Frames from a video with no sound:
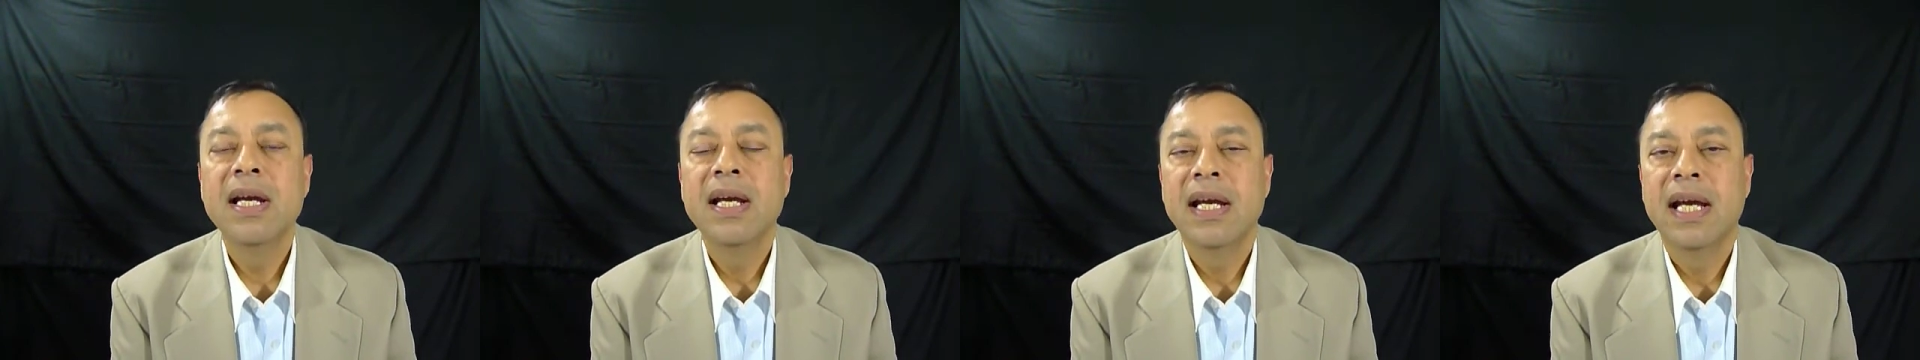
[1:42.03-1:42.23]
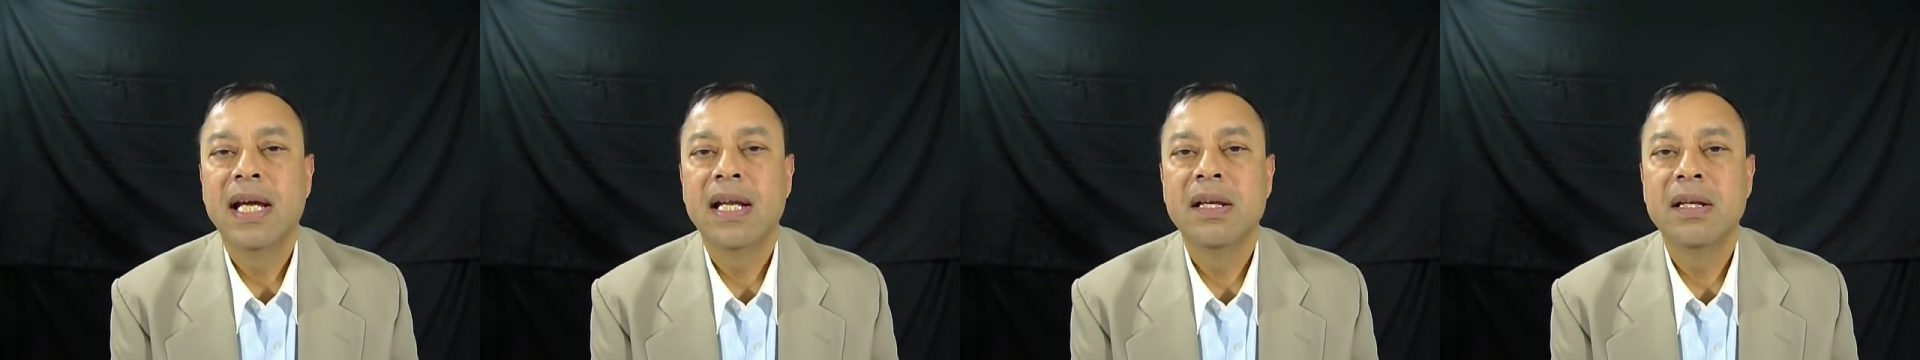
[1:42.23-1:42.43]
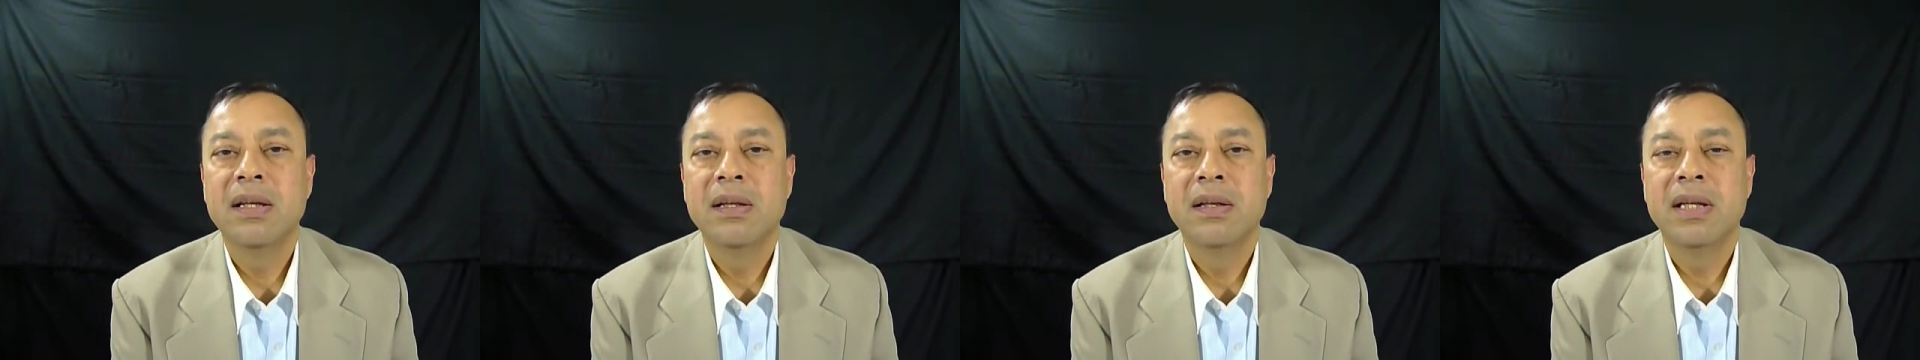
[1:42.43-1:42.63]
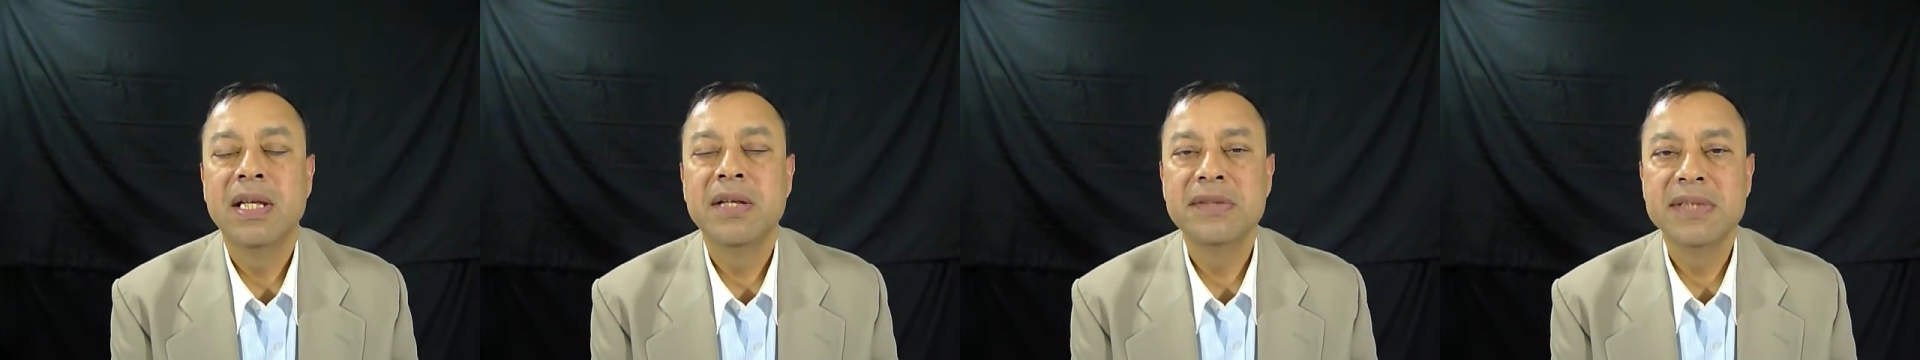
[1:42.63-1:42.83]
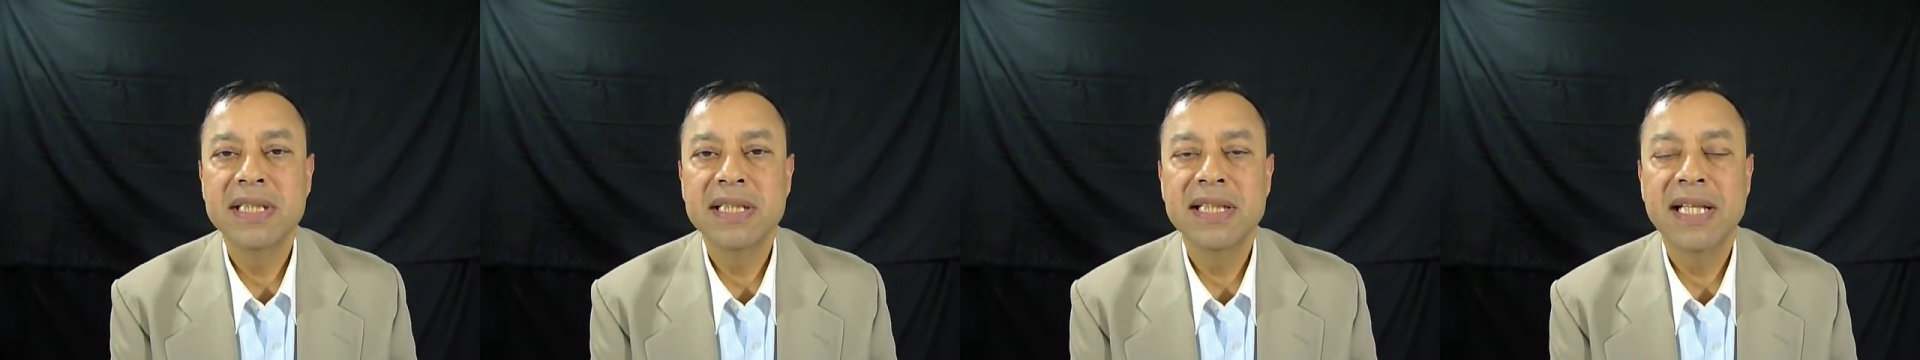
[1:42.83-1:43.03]
And
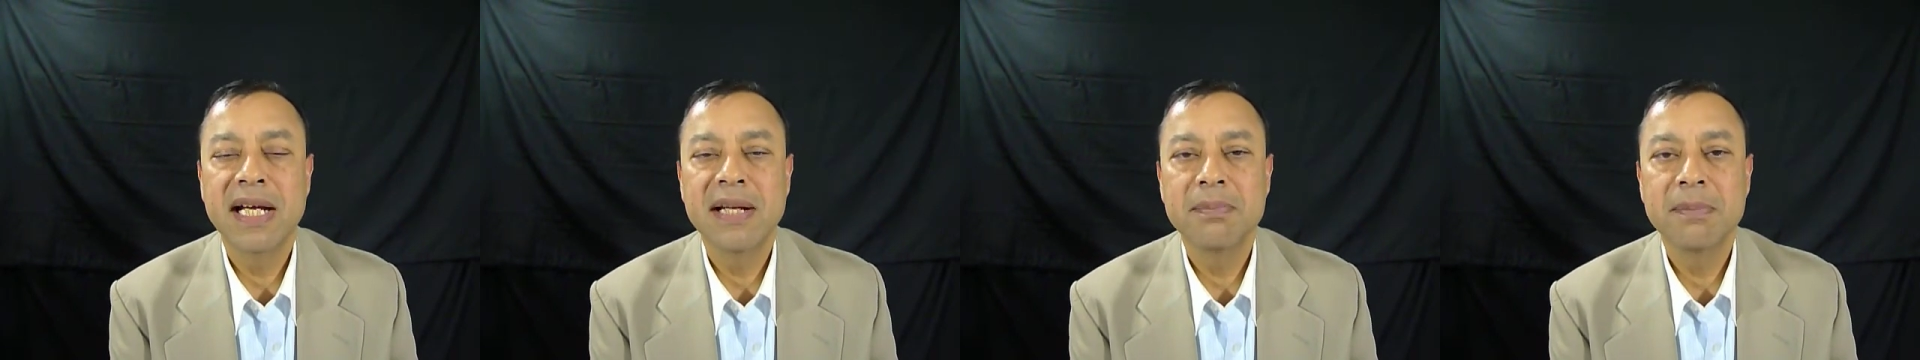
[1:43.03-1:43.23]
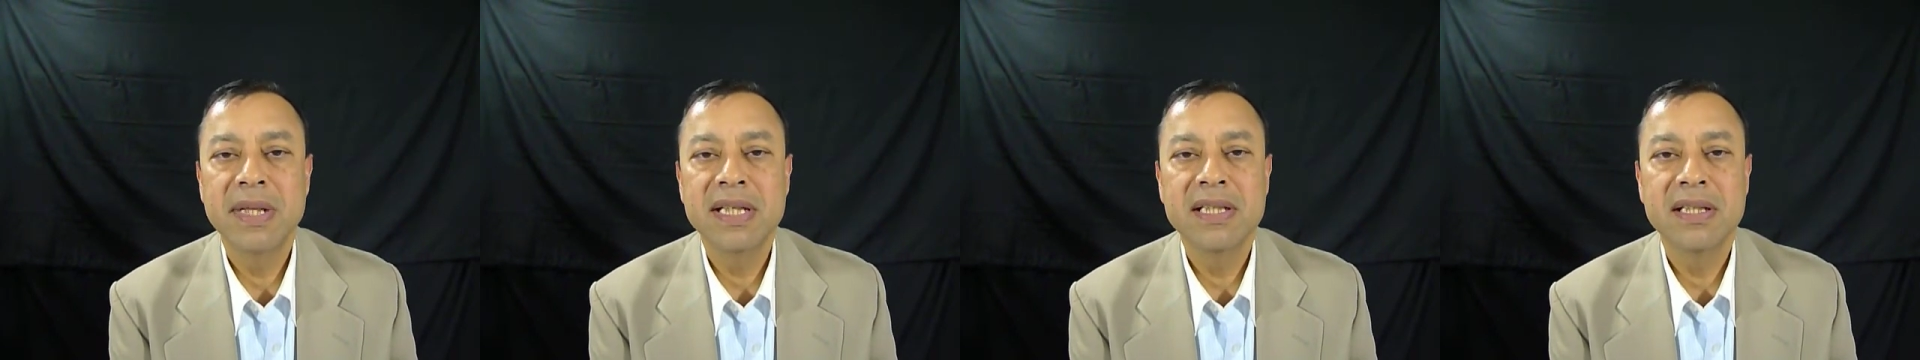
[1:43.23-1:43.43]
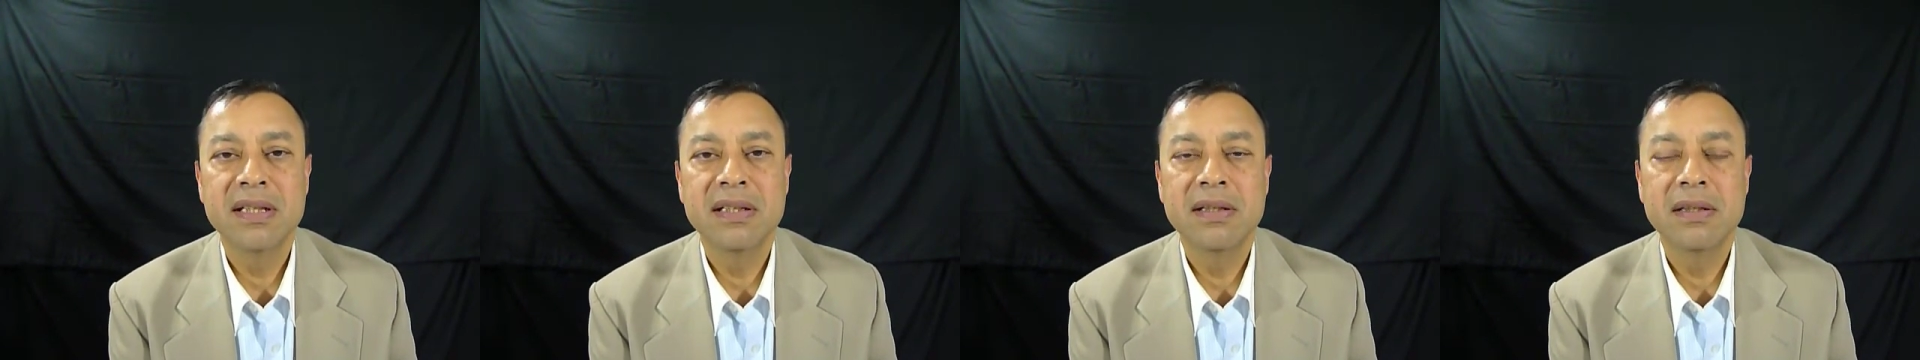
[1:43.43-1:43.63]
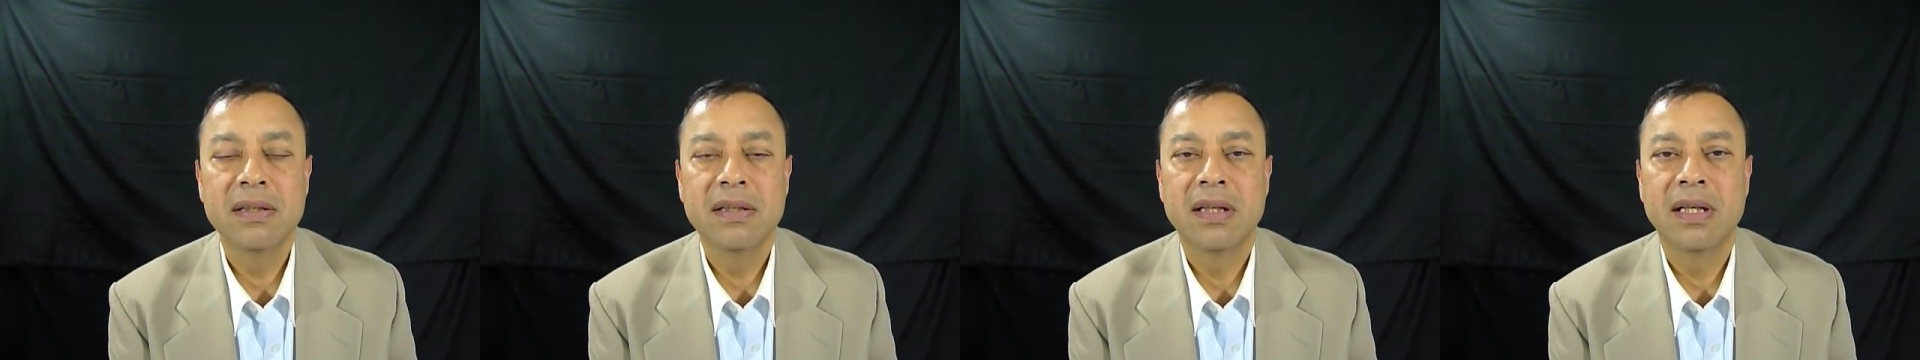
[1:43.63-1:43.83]
using that method,